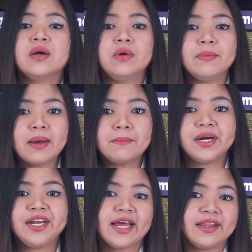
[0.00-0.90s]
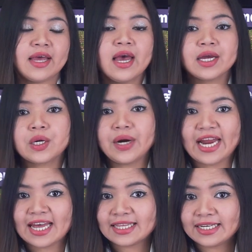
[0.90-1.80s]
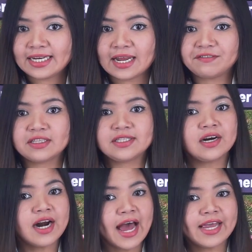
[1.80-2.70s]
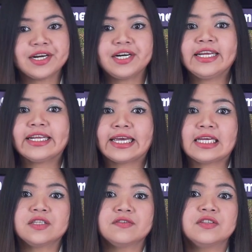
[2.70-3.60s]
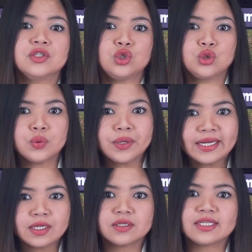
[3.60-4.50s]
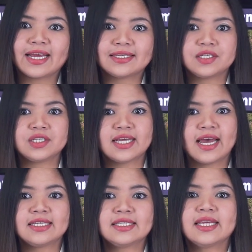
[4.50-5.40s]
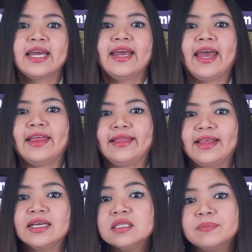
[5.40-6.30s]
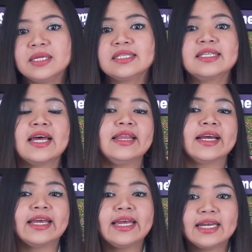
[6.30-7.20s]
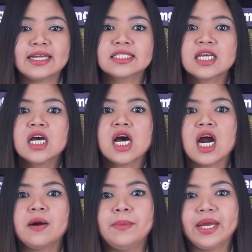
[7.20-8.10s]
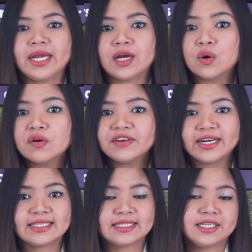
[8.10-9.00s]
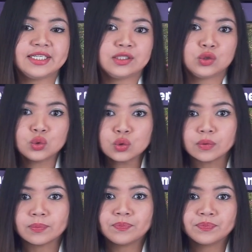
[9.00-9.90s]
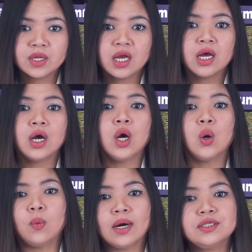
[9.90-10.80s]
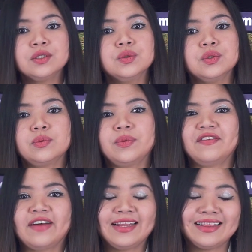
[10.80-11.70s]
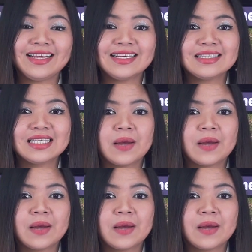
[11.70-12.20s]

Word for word: Remember that creatinine levels are higher in case of strenuous exercises, and this means that the kidneys are being overexerted too. What to do to prevent this?